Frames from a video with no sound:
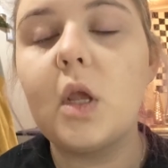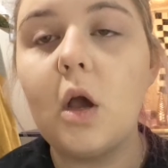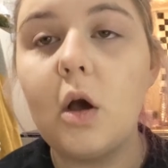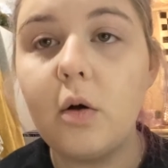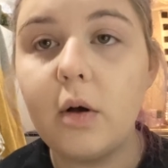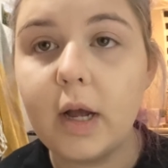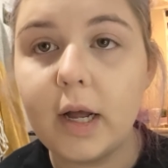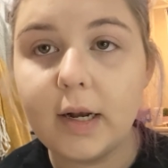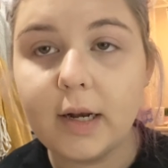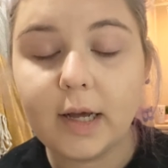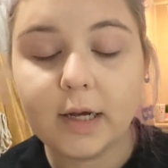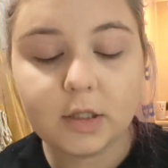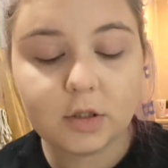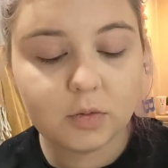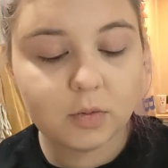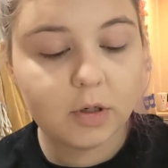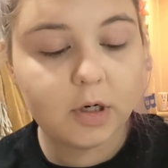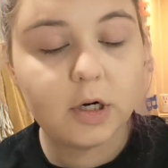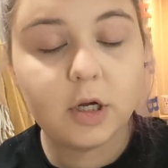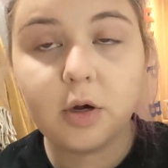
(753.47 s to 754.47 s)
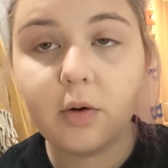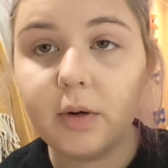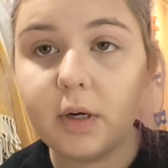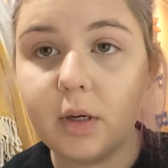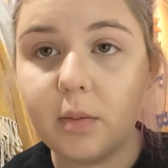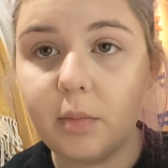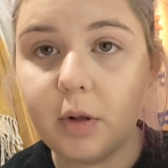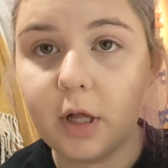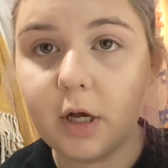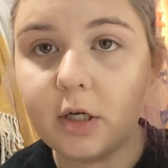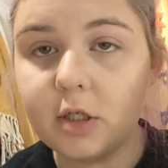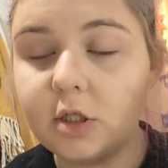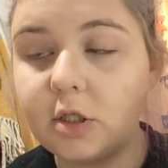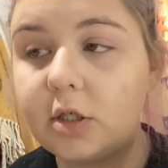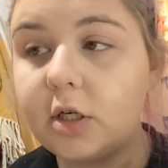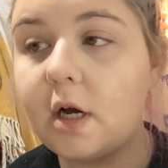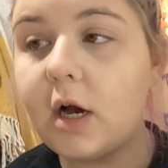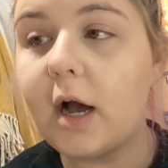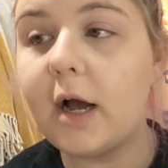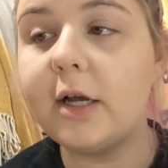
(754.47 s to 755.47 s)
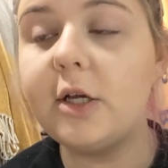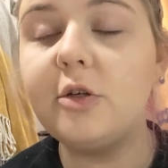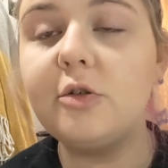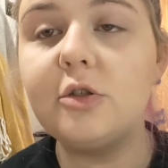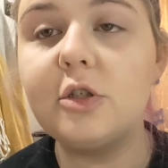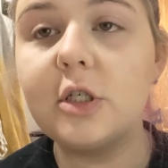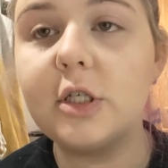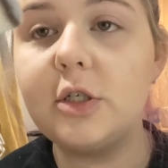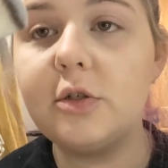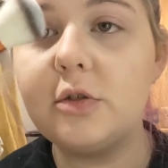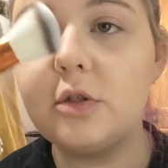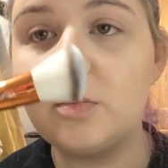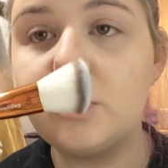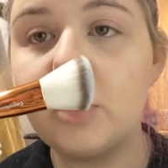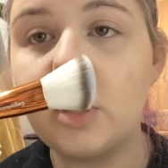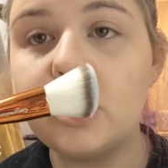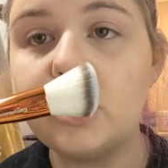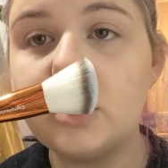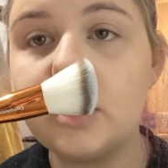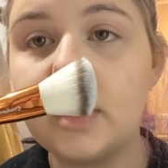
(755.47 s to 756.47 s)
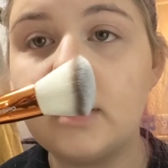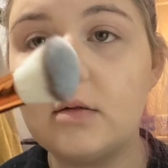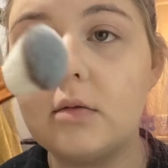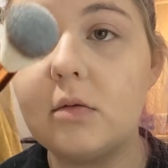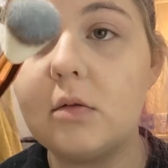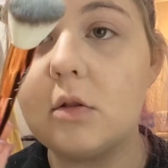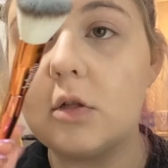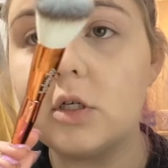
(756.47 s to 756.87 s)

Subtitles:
Okay, next we're gonna go into blush. I usually use a brush that